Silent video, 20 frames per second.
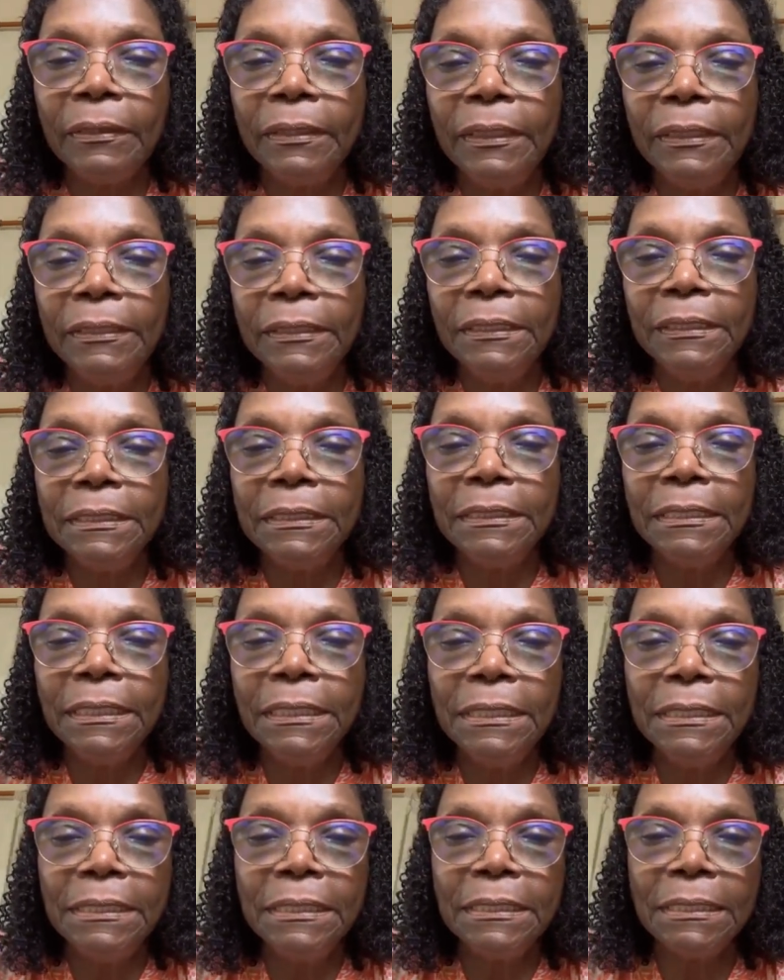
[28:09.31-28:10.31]
kidney
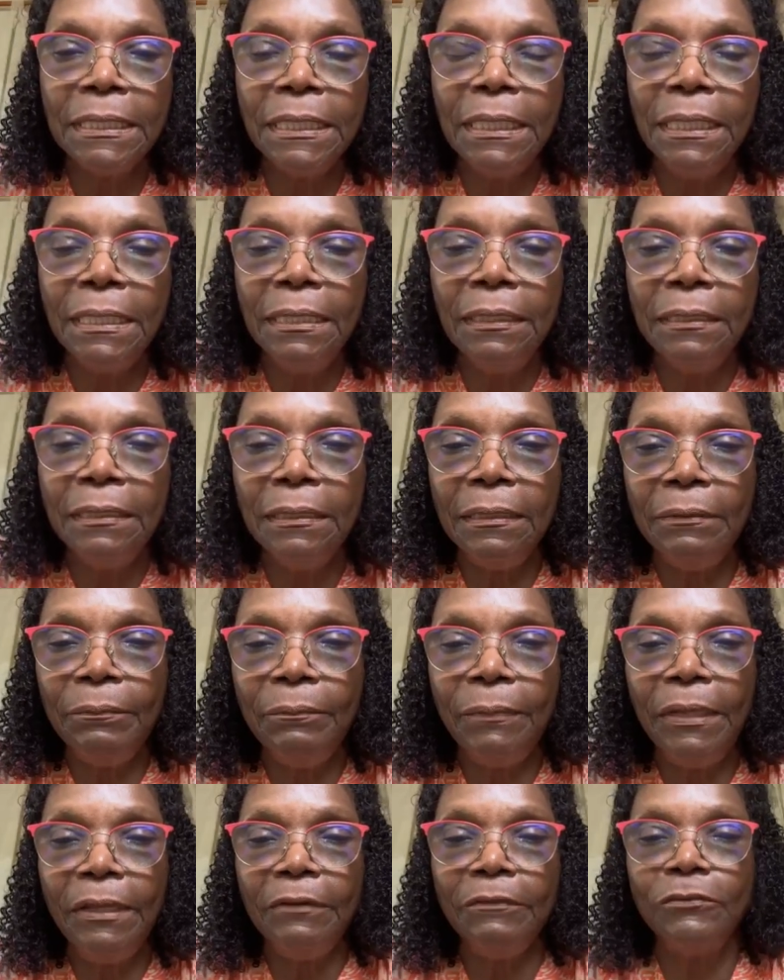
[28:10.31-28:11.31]
disease in
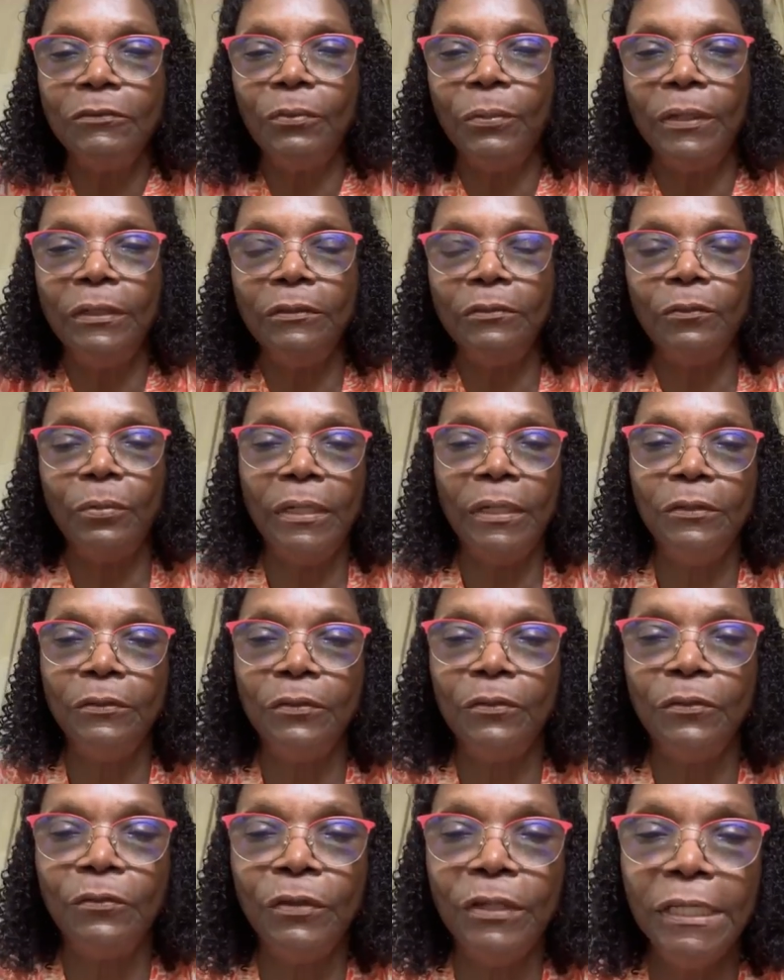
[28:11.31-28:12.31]
May of
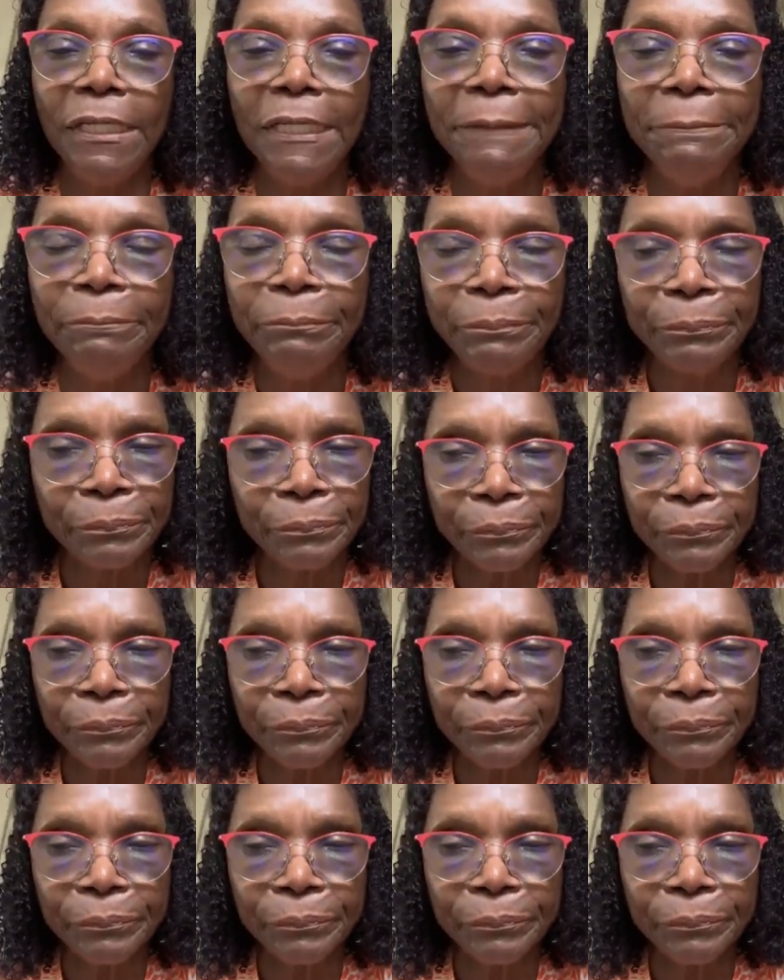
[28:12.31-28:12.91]
2023.